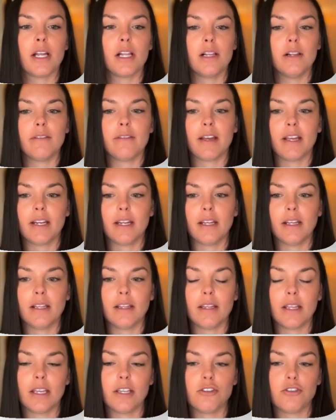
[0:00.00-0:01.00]

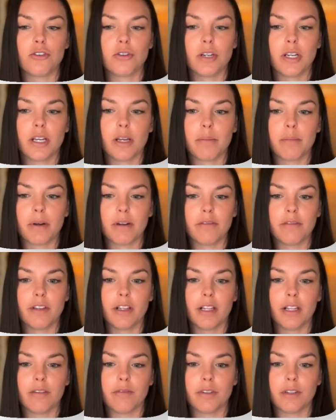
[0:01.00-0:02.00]
elevating the injury above
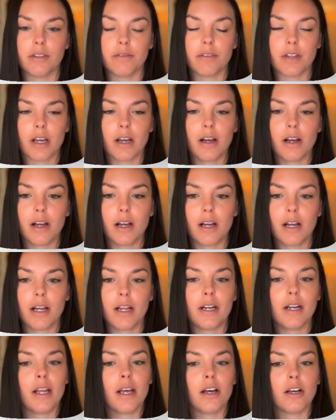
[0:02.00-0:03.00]
the level of the
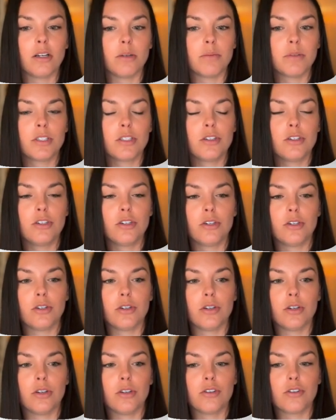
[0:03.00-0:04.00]
heart helps
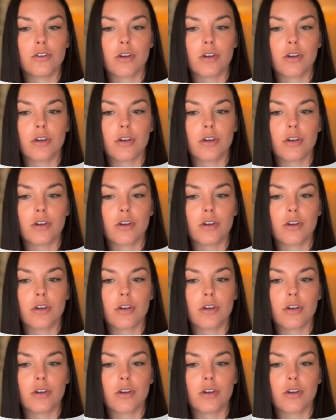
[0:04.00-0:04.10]
to